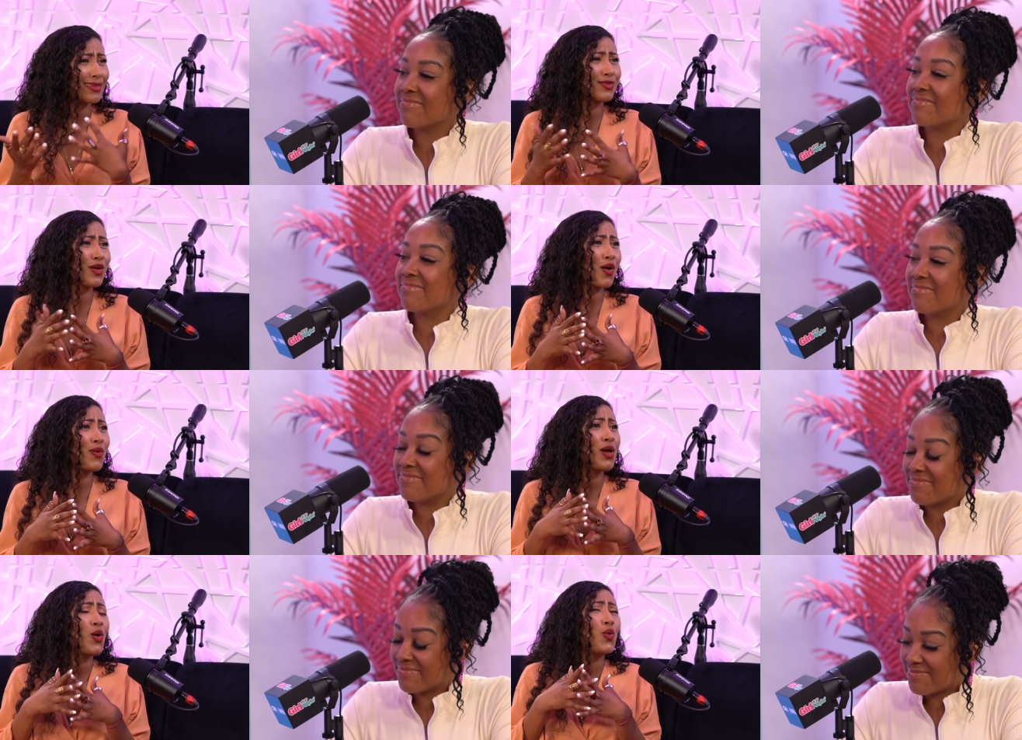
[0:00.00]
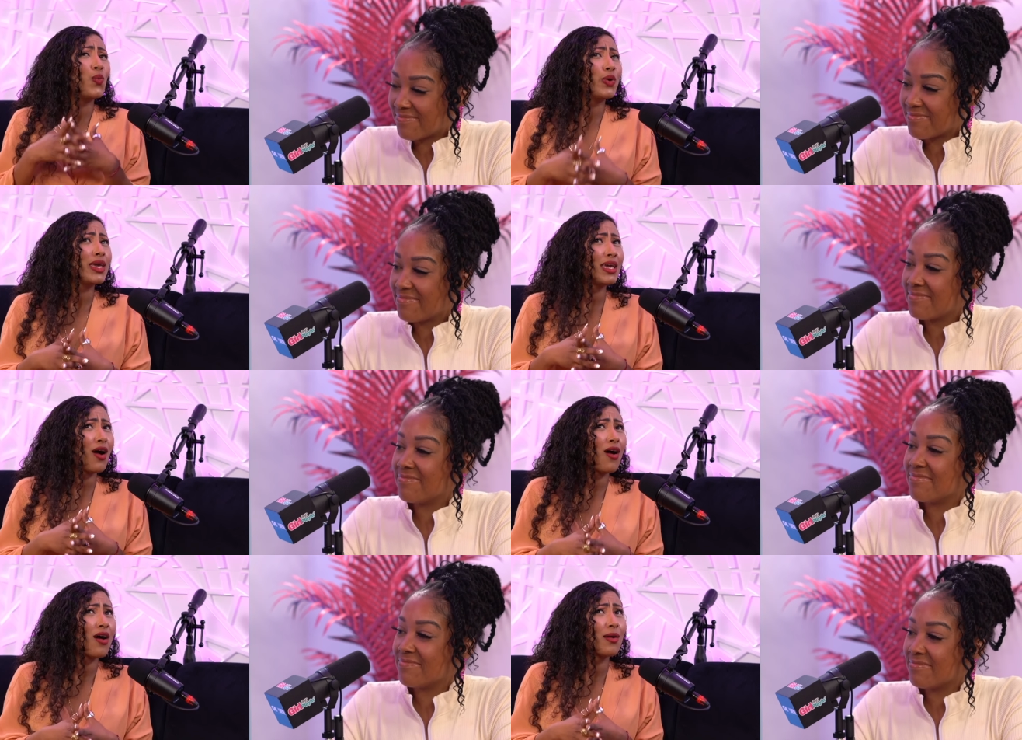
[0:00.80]
Speaker 1: You know, we
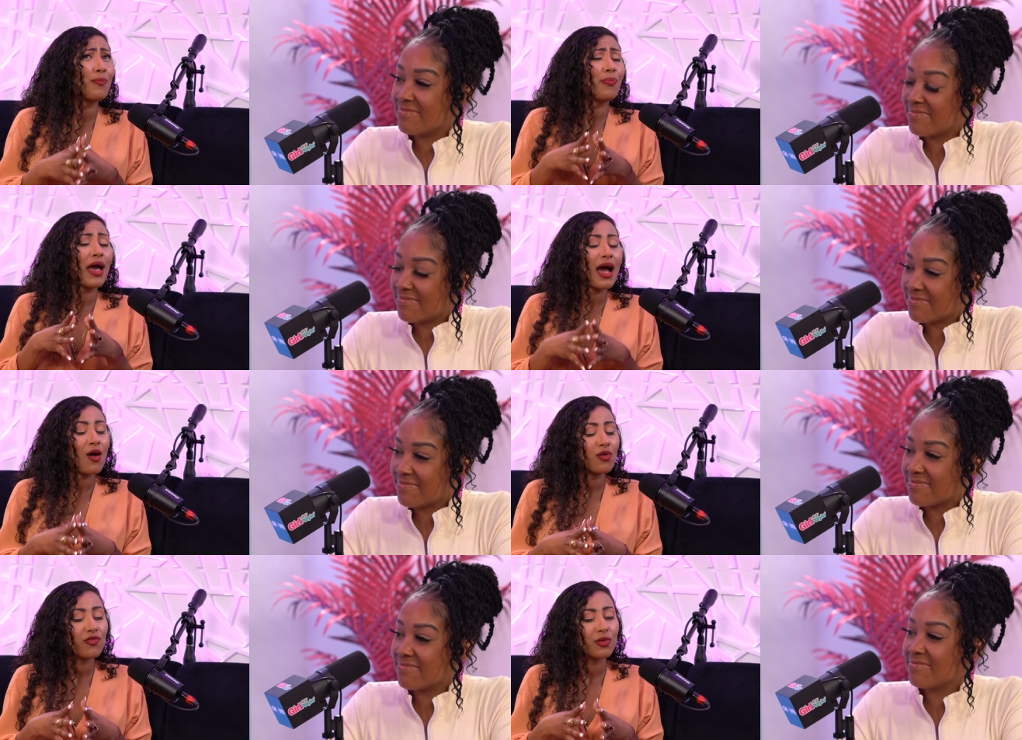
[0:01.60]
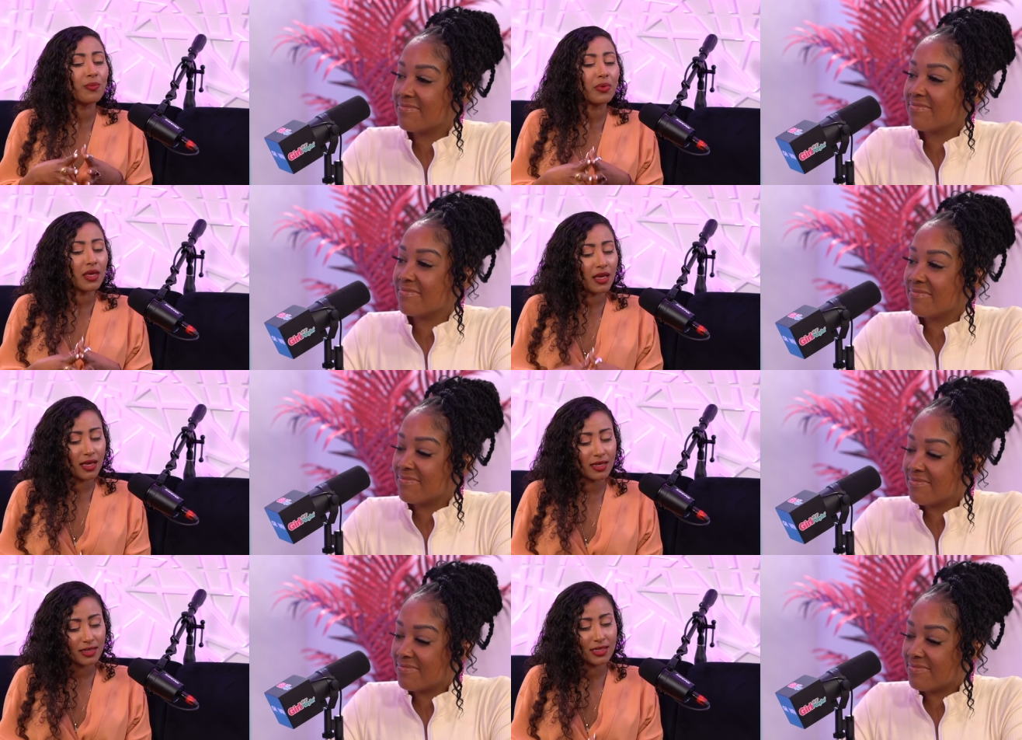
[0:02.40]
are powerful
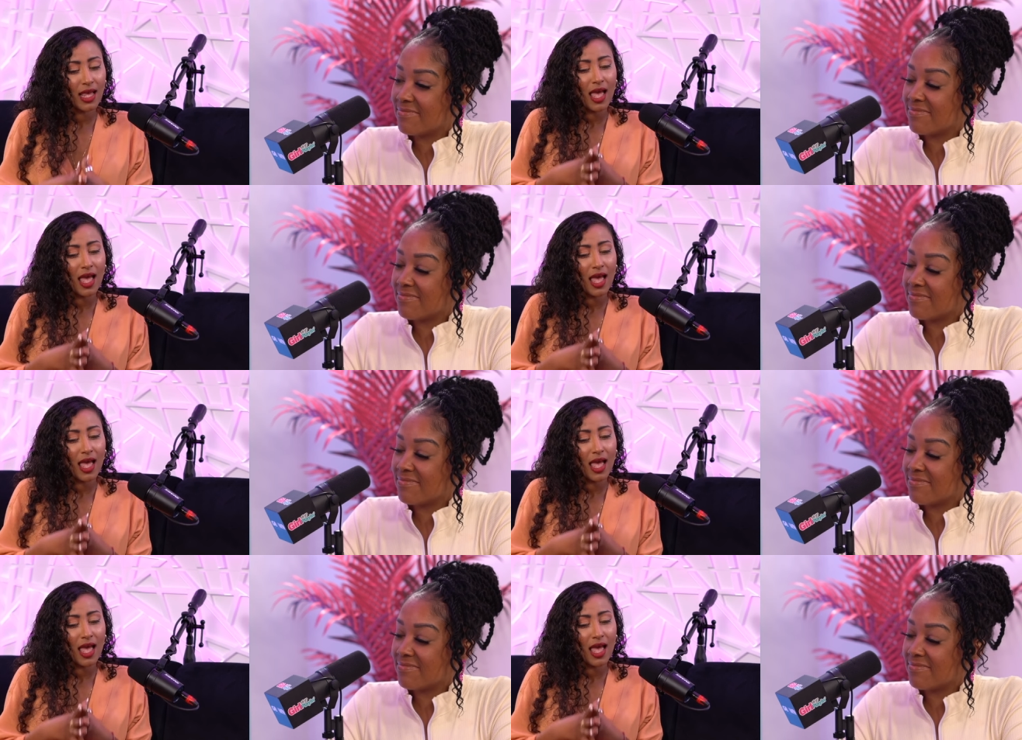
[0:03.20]
beings